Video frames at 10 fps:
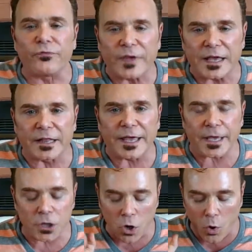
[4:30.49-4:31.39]

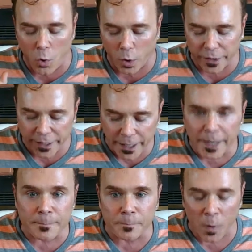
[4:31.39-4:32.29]
feeling, or
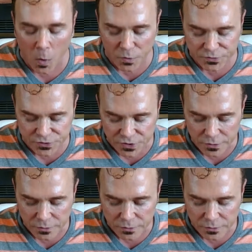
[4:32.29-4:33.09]
impulse.